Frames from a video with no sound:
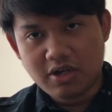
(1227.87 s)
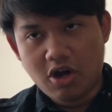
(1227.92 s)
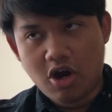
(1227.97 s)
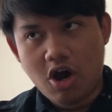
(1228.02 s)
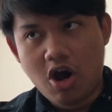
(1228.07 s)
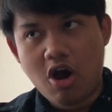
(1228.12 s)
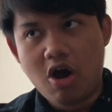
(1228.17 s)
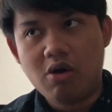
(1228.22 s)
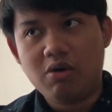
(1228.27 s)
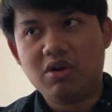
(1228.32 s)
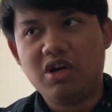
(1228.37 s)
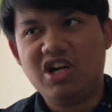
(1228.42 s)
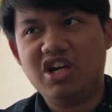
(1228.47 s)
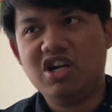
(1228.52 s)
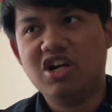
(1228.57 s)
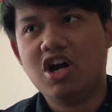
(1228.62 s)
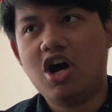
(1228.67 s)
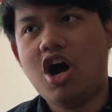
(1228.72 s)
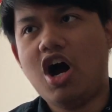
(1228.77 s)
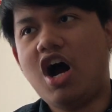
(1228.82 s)
Oh
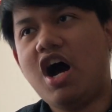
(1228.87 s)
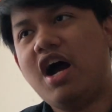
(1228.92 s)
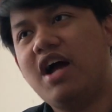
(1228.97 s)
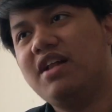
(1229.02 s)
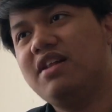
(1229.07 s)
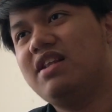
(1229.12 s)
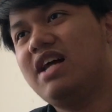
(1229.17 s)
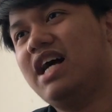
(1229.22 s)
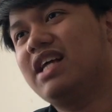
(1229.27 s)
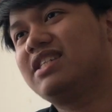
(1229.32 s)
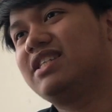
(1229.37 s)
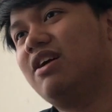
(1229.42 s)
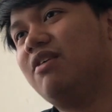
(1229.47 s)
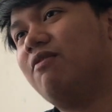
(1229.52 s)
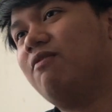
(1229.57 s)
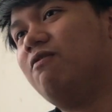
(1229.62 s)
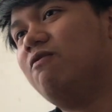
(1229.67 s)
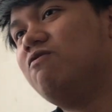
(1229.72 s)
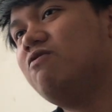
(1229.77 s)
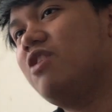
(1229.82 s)
god, that's a
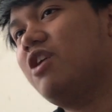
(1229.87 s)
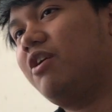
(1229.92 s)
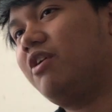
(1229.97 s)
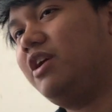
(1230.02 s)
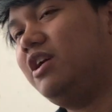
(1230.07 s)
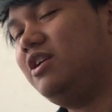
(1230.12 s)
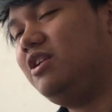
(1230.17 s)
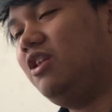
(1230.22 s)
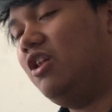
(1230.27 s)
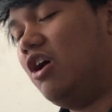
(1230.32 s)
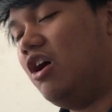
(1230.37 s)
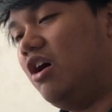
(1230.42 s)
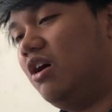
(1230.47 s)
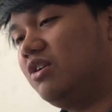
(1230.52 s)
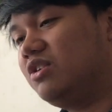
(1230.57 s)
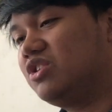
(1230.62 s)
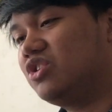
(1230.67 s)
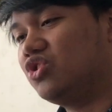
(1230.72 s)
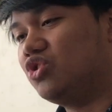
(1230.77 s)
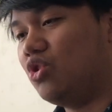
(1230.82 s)
very
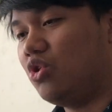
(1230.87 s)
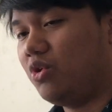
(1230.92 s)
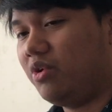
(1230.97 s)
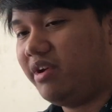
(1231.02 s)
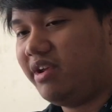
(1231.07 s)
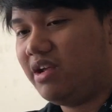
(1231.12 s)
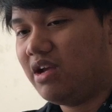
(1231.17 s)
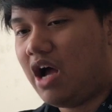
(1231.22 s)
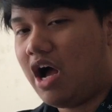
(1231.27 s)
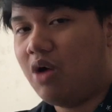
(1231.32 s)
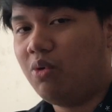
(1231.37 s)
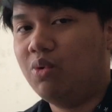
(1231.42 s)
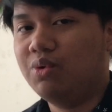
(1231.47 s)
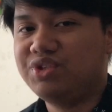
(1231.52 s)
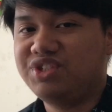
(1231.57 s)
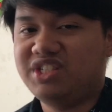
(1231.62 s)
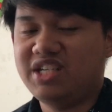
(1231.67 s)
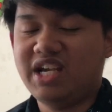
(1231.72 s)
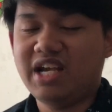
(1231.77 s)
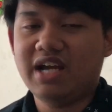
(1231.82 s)
long story. I will
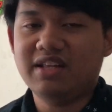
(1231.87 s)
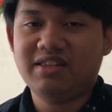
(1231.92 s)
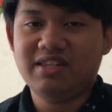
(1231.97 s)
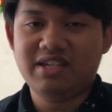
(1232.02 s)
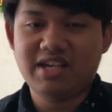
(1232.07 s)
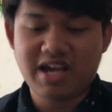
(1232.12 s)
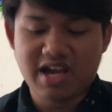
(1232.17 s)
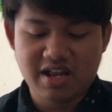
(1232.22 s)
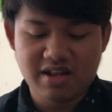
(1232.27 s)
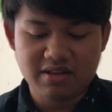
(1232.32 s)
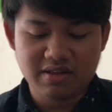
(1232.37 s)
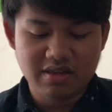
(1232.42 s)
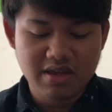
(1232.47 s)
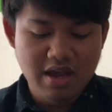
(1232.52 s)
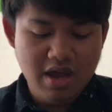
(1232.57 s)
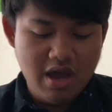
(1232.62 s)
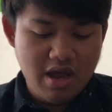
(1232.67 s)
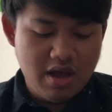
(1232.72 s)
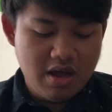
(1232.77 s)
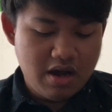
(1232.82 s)
say at the end.
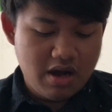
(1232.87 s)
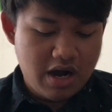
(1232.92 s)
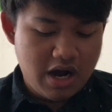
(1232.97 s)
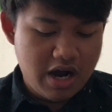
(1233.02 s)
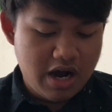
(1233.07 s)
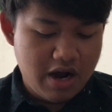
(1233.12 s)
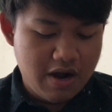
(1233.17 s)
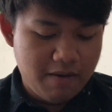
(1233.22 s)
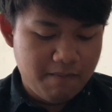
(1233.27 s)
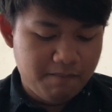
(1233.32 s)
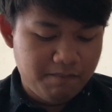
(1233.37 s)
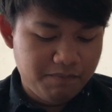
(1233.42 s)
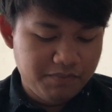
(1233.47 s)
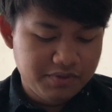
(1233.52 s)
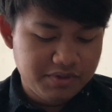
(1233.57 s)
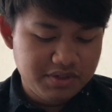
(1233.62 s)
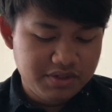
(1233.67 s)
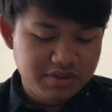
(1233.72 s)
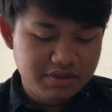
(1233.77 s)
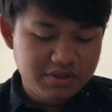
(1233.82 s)
Um,
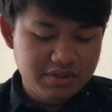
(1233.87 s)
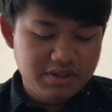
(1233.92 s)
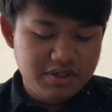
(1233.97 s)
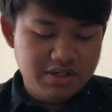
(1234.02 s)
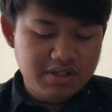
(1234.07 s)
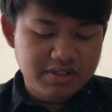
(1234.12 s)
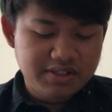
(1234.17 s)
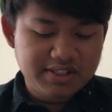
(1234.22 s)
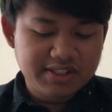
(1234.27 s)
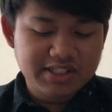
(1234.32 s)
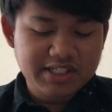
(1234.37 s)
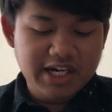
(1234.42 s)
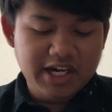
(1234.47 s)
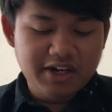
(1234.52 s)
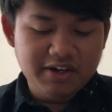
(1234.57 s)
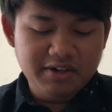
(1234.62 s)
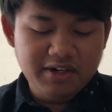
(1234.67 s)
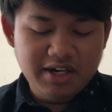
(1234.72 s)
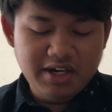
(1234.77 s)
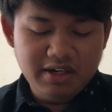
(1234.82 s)

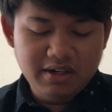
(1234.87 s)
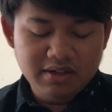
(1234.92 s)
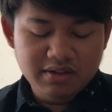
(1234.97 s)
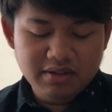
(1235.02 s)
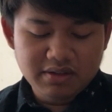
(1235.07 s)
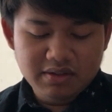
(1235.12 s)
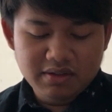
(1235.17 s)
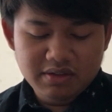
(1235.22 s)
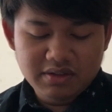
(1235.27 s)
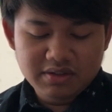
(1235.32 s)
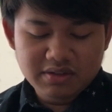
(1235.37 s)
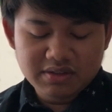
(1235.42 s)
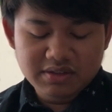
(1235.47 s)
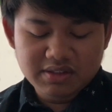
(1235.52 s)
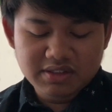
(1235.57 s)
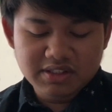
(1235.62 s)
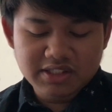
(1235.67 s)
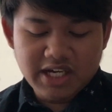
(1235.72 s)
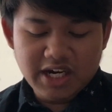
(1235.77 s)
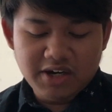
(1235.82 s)
scary,
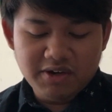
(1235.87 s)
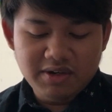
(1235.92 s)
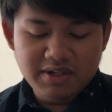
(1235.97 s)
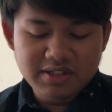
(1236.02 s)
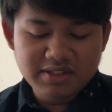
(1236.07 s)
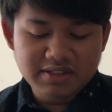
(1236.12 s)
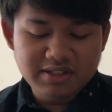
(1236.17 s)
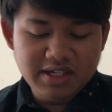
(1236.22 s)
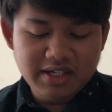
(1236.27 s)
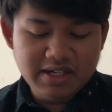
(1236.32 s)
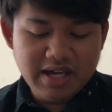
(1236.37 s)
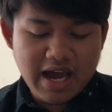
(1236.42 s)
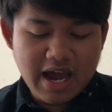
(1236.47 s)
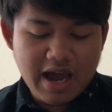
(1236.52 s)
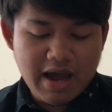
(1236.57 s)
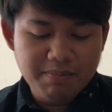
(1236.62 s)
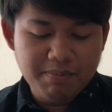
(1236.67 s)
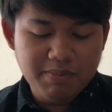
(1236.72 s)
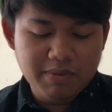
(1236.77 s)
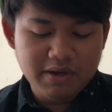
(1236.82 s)
scariest thing
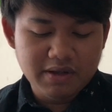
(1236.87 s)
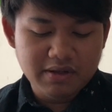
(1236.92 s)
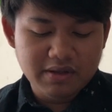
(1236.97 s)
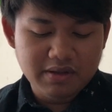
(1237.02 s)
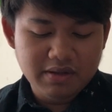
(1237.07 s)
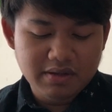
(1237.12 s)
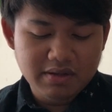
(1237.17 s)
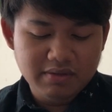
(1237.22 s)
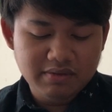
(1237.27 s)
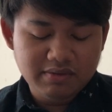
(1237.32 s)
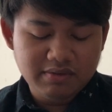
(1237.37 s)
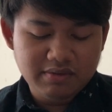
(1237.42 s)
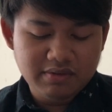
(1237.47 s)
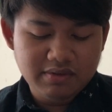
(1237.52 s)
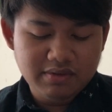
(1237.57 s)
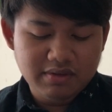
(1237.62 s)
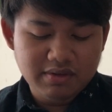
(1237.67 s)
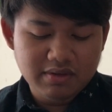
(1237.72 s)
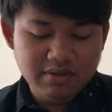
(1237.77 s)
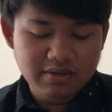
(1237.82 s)
happened
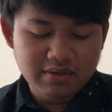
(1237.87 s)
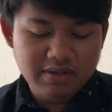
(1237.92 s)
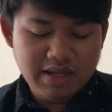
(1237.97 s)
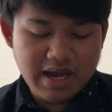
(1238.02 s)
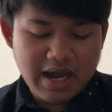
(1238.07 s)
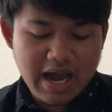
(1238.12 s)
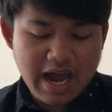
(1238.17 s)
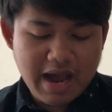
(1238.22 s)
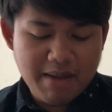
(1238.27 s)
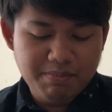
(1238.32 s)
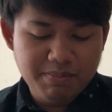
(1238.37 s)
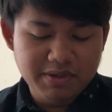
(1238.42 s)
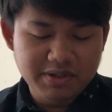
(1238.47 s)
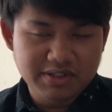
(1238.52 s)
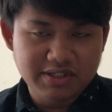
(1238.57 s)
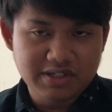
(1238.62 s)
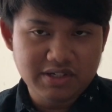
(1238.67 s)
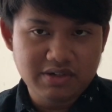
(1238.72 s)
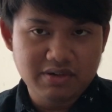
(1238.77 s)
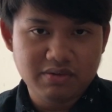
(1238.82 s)
that happened
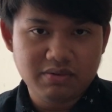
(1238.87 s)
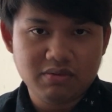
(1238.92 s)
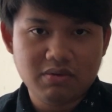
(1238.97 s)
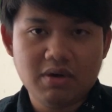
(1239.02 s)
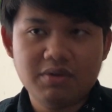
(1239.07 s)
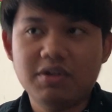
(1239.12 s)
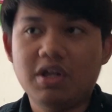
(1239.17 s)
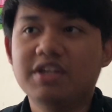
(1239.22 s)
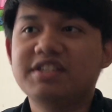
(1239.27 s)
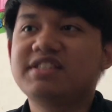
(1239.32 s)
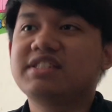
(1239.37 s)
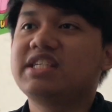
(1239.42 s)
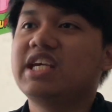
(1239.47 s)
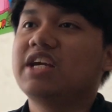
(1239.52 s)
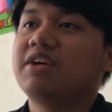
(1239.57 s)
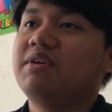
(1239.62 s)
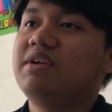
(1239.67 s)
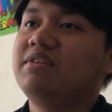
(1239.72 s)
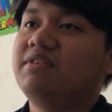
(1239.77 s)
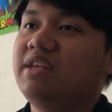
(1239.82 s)
to you. The
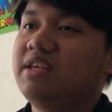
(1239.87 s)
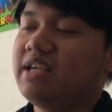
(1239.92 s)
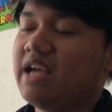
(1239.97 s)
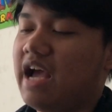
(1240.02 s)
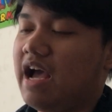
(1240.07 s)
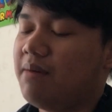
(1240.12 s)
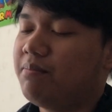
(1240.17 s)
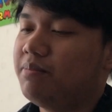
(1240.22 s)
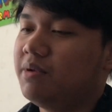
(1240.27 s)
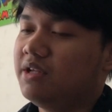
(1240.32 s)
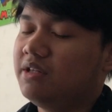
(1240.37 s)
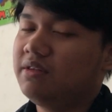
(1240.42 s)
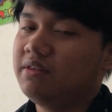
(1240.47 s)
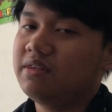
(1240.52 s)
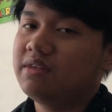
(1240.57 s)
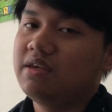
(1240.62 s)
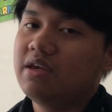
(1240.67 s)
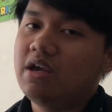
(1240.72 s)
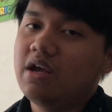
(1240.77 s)
scary thing happened?